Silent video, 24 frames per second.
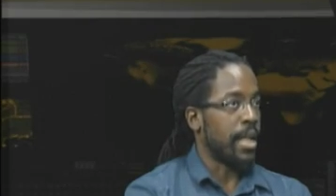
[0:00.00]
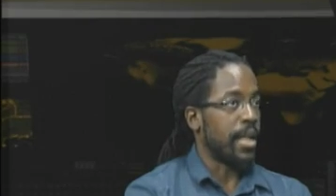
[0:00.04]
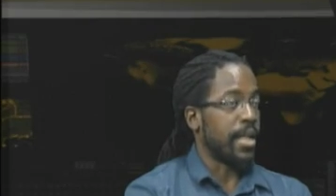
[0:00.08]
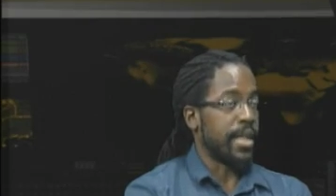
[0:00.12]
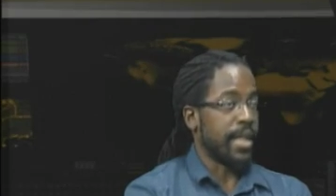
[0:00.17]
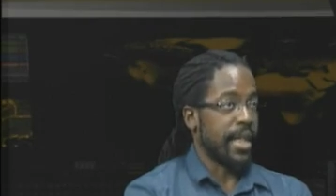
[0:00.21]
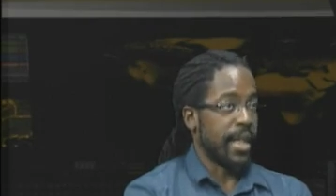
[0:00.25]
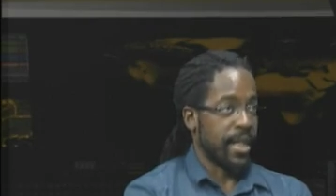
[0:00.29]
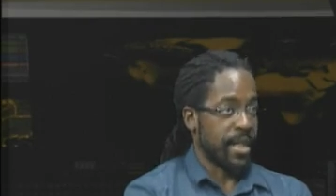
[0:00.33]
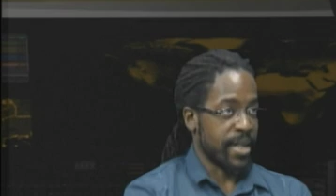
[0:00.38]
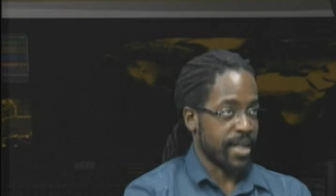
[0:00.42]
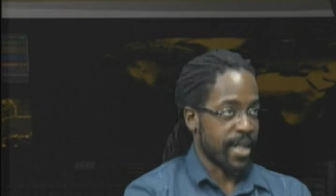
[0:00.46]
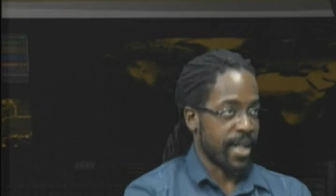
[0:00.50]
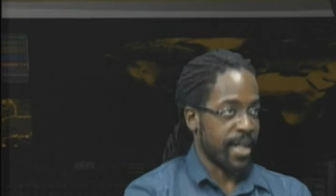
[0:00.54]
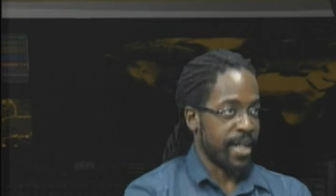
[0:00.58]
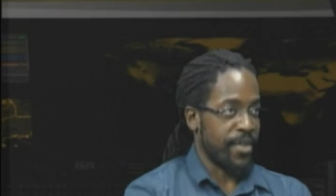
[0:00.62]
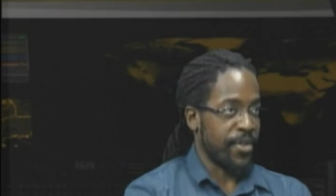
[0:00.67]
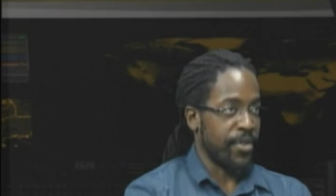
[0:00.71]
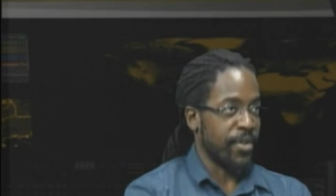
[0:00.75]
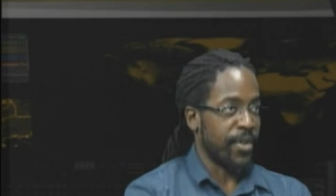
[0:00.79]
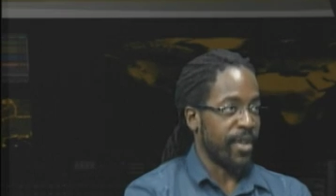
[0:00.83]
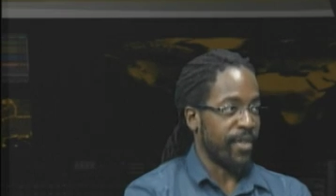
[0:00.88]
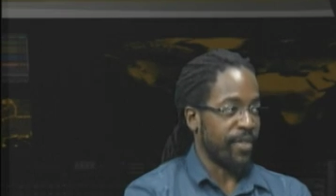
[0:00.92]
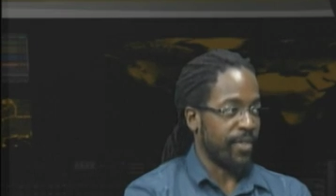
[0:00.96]
Yes, I
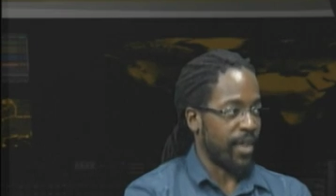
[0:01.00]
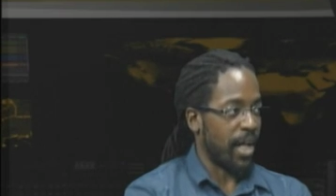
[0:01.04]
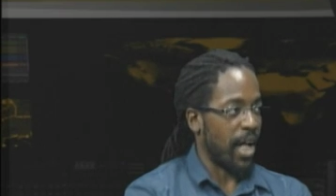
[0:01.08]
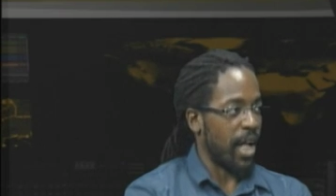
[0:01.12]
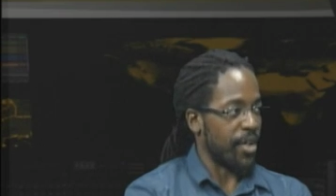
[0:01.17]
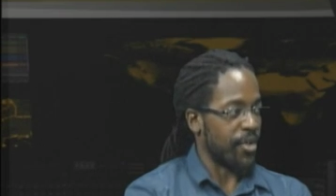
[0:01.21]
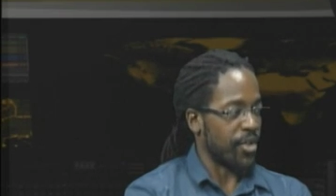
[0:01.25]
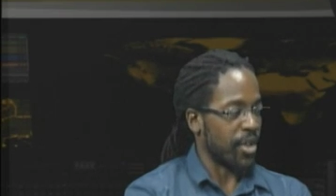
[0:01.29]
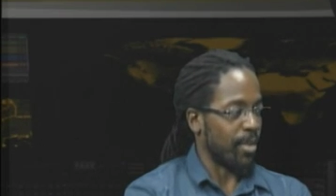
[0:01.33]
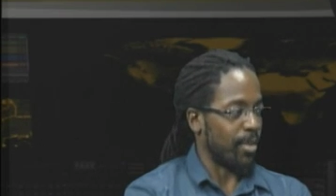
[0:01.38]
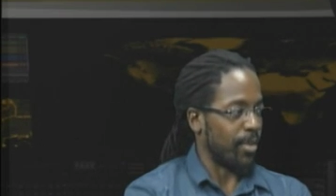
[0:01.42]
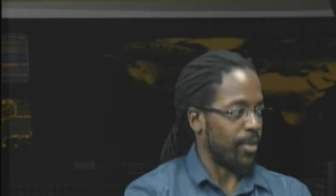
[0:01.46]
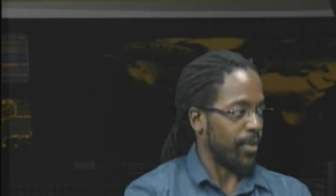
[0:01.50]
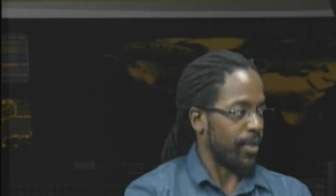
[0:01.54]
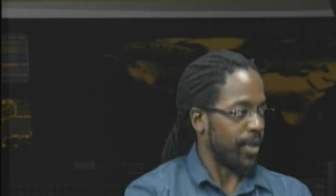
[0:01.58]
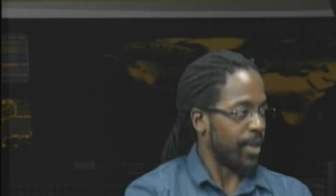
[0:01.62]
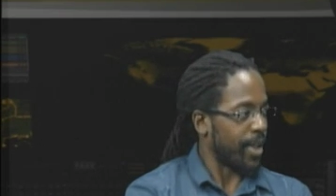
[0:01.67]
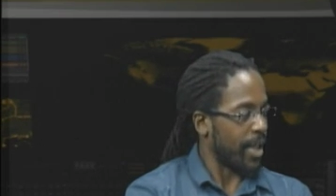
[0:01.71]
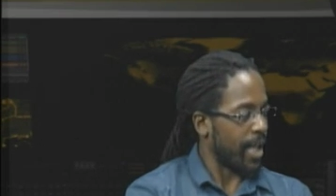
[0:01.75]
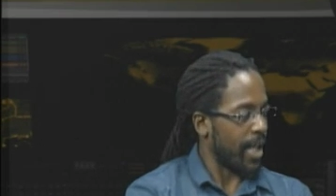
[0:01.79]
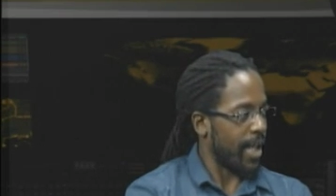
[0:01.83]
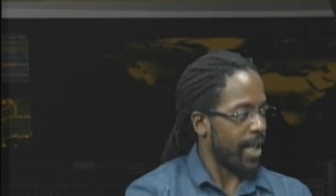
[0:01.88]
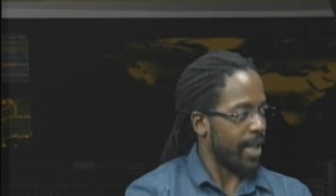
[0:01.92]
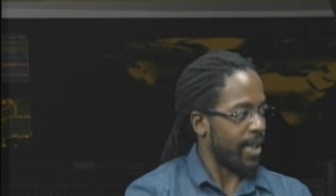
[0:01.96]
do have a lot of trouble with
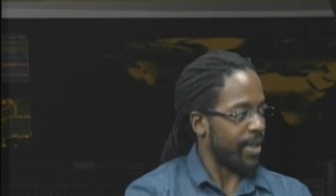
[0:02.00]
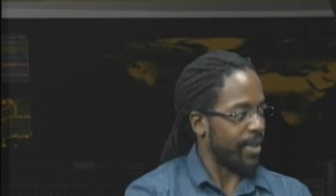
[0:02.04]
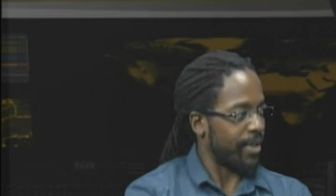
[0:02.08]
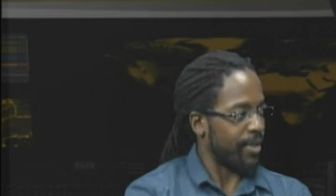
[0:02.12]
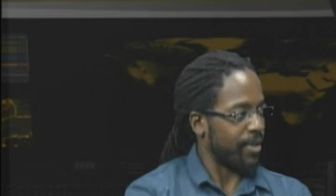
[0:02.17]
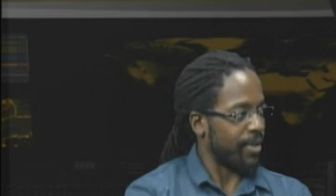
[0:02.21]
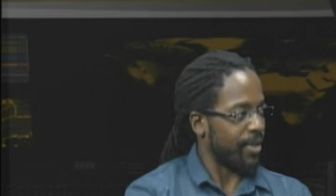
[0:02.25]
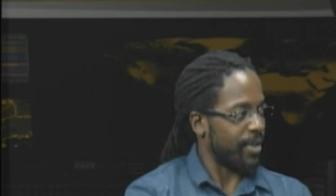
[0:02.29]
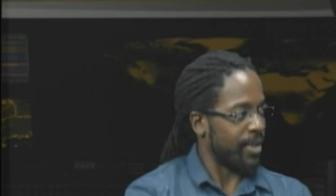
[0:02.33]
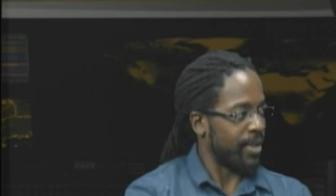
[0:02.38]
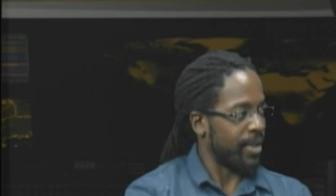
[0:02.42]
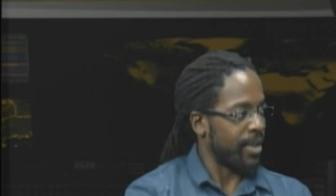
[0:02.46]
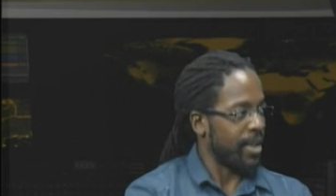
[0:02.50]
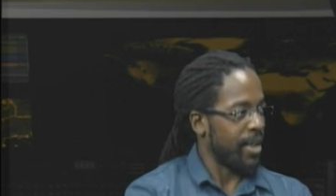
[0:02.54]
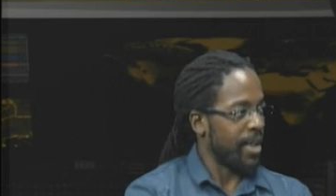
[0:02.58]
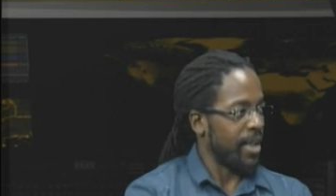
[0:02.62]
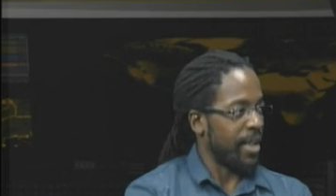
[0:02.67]
that, and